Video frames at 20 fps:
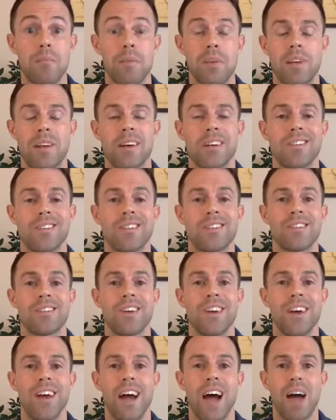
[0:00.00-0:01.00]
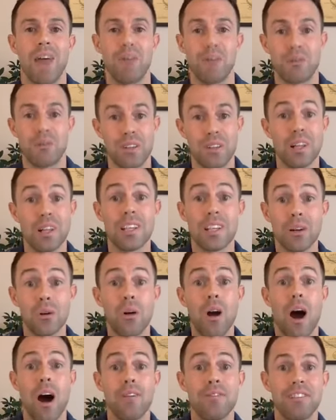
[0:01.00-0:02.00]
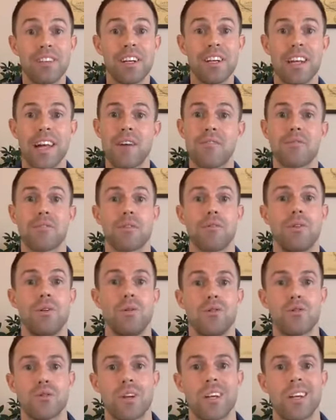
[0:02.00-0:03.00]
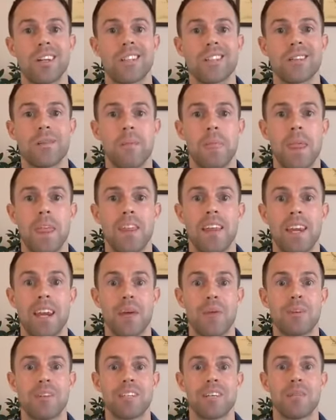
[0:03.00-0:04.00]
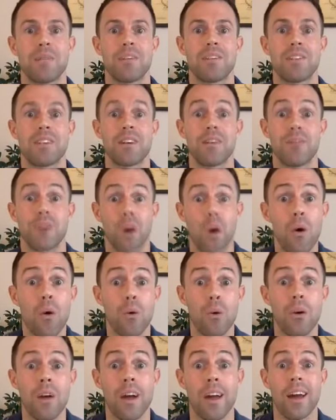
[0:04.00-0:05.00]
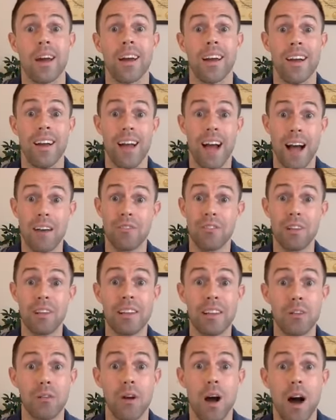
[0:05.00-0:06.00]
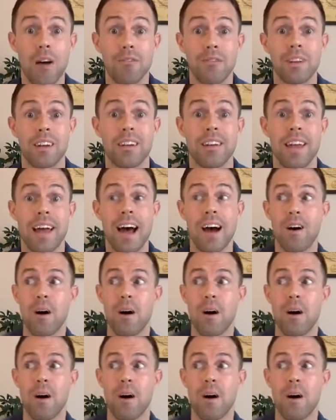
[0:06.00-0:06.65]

Because I would feel a little confident after a few drinks, and then I would tell myself, oh, okay, I feel a little confident now.